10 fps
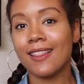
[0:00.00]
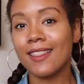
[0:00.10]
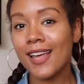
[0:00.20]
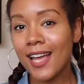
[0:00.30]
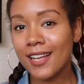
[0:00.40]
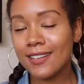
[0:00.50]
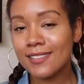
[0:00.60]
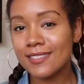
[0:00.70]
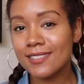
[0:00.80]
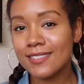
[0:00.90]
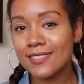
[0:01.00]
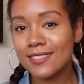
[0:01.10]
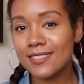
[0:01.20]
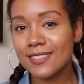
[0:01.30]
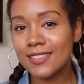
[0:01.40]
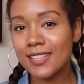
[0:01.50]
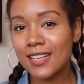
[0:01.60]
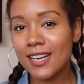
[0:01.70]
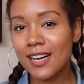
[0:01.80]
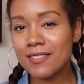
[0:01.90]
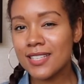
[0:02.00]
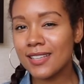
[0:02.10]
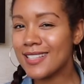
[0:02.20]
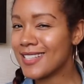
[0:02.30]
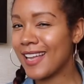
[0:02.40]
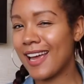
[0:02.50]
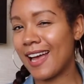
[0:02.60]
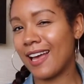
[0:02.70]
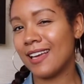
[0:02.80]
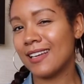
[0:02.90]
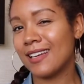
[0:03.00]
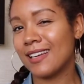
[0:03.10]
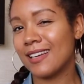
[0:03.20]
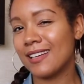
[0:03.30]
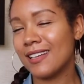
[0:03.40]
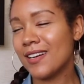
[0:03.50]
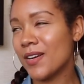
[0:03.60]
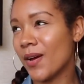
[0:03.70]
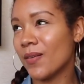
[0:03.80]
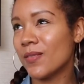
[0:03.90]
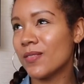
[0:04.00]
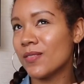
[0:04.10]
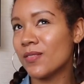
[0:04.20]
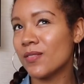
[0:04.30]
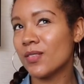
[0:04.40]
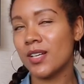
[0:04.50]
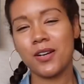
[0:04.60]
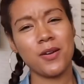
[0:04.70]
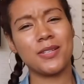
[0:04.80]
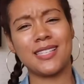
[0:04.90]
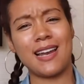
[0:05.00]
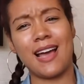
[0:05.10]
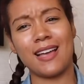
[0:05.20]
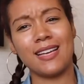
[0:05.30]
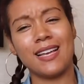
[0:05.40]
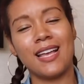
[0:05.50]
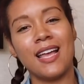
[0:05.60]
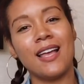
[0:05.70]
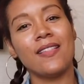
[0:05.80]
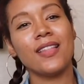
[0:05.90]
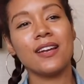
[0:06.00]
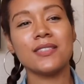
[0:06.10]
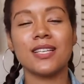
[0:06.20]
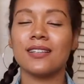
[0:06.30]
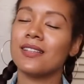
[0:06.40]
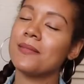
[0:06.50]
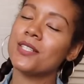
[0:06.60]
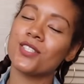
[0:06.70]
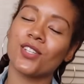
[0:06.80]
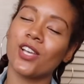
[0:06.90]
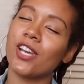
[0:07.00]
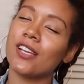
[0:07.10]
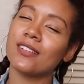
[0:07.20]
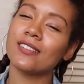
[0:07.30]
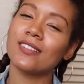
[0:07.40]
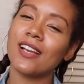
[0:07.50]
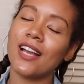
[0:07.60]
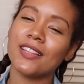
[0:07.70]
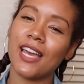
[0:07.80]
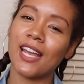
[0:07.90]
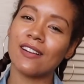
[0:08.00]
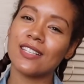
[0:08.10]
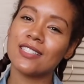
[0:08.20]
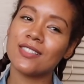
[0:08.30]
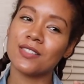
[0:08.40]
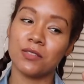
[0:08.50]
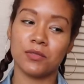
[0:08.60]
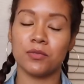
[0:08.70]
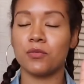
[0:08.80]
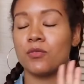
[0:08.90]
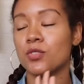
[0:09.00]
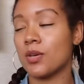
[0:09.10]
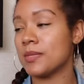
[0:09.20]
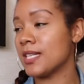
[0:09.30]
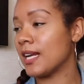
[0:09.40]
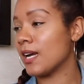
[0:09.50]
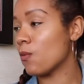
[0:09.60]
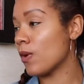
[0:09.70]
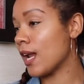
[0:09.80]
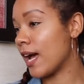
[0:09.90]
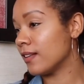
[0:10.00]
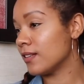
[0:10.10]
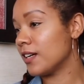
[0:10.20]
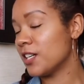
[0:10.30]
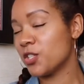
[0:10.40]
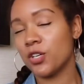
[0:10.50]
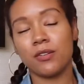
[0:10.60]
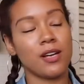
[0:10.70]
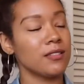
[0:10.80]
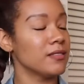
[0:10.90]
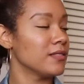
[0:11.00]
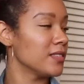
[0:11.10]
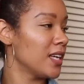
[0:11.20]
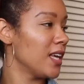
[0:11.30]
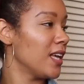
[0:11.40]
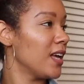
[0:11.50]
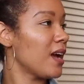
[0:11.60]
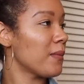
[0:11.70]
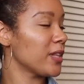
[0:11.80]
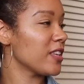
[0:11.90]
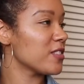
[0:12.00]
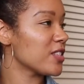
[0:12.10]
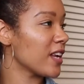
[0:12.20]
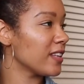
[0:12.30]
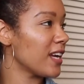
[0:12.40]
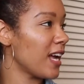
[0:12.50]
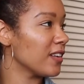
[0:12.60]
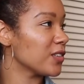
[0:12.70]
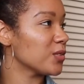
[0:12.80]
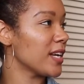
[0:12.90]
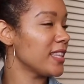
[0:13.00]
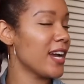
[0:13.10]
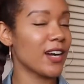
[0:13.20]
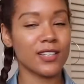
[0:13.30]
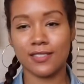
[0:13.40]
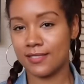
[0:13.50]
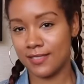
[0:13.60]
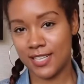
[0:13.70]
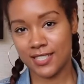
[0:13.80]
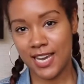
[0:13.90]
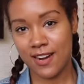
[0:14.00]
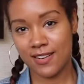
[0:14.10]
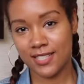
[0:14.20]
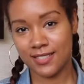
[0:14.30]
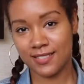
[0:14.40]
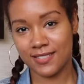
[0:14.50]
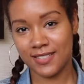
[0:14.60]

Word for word: Then I was like, that's kind of high. I don't know. I don't know, is that high? Then I was like, let me just look at the Harry's. So I'm standing at one aisle. I turn around. I'm on the other side of the aisle, right there. There's Harry's.